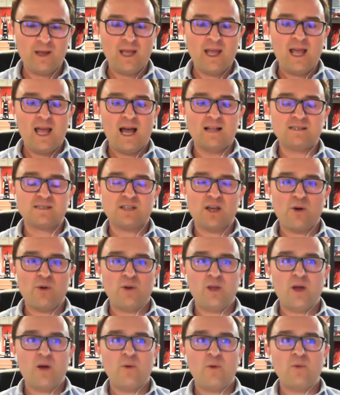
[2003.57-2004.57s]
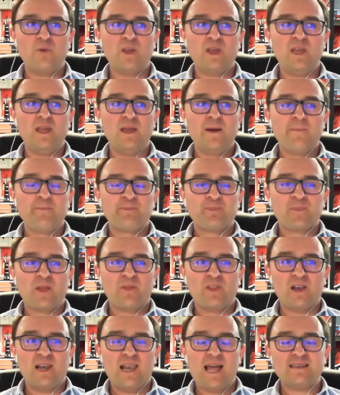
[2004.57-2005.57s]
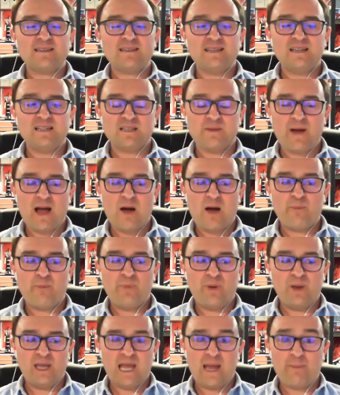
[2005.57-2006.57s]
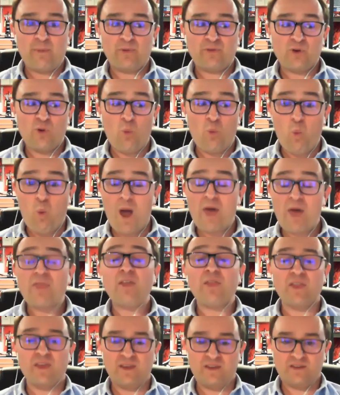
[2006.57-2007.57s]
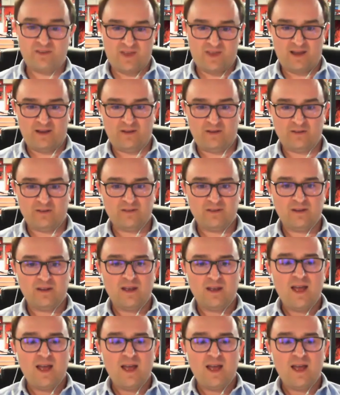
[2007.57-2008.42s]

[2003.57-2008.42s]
And so, the lesson is about being able to weather these things